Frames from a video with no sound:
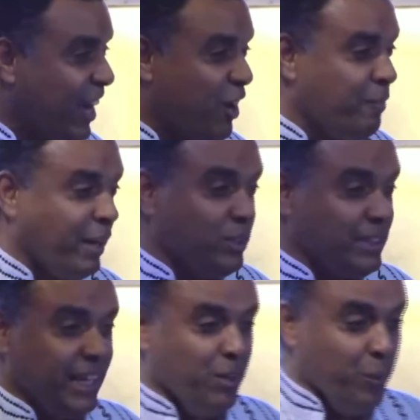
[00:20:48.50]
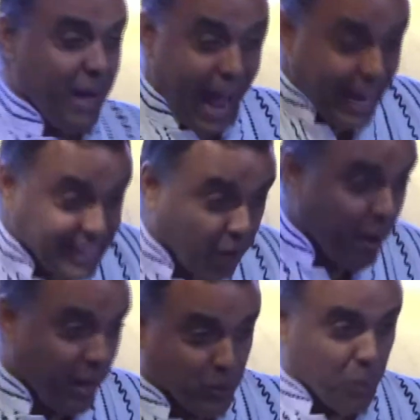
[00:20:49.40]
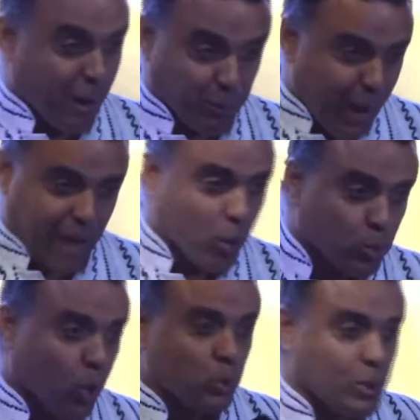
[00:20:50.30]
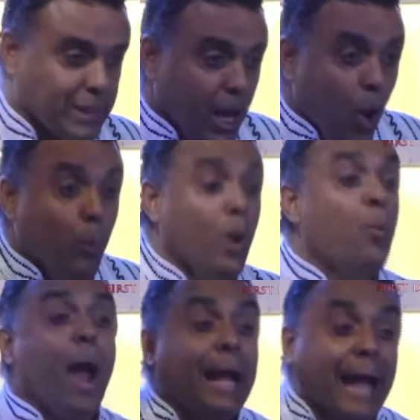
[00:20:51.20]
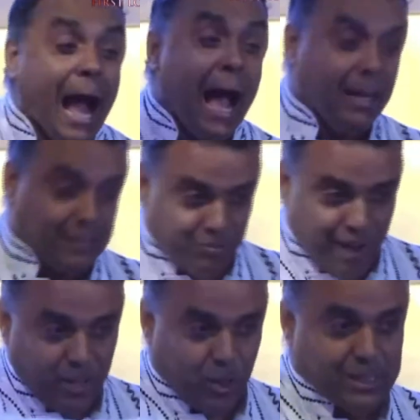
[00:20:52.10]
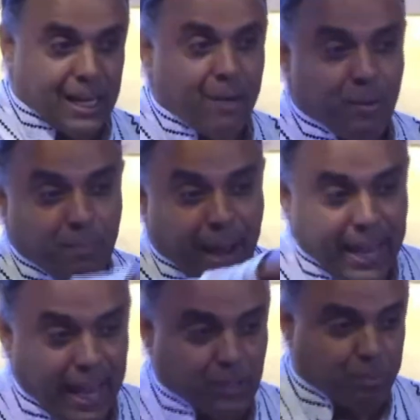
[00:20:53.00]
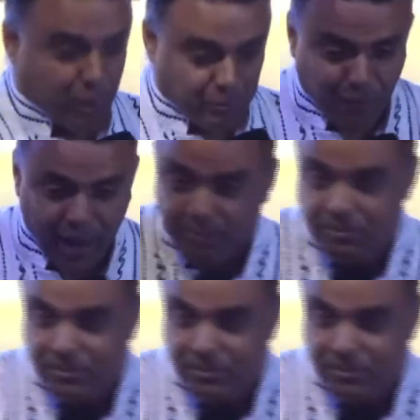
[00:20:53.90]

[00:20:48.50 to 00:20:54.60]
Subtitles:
But you see, we are in the world though, but we are not also see. We work hard. Divide your salary by 8.5.